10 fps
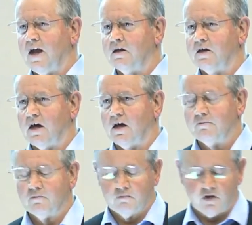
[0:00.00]
And
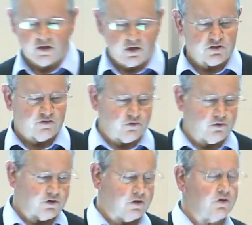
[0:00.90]
I guess the
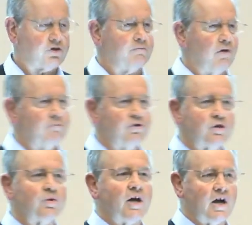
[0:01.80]
first condition might
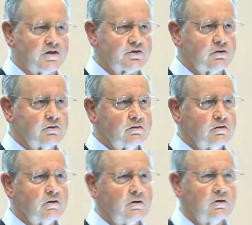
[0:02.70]
be that we ask,
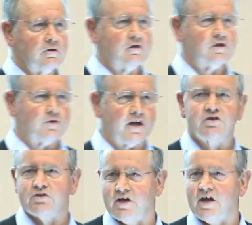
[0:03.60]
that we
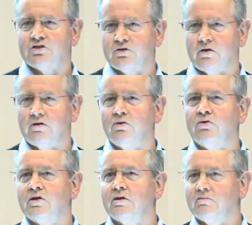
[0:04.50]
actually ask God,
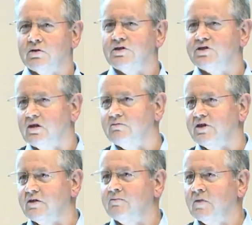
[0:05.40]
"Lord, please
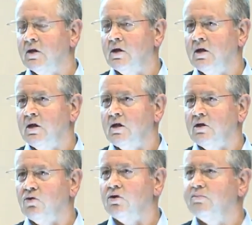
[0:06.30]
help me.
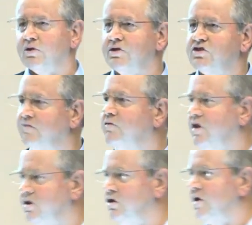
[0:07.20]
Lord, please give
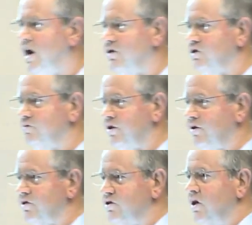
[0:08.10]
me that new heart
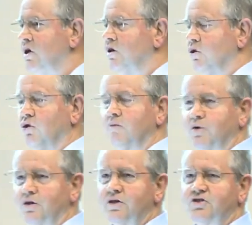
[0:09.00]
experience.
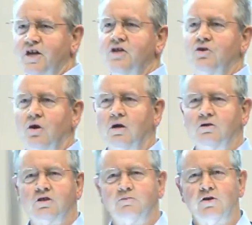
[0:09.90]
Lord, please send your
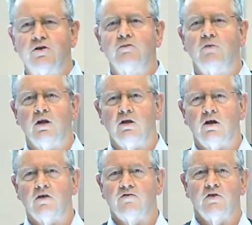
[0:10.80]
Holy Spirit into my
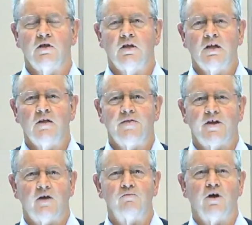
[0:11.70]
life
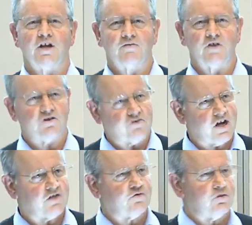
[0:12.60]
that I might have that
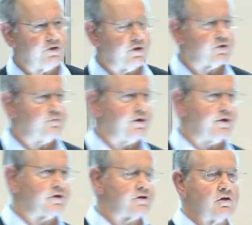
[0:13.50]
transforming
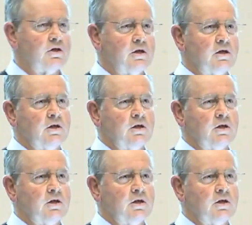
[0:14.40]
experience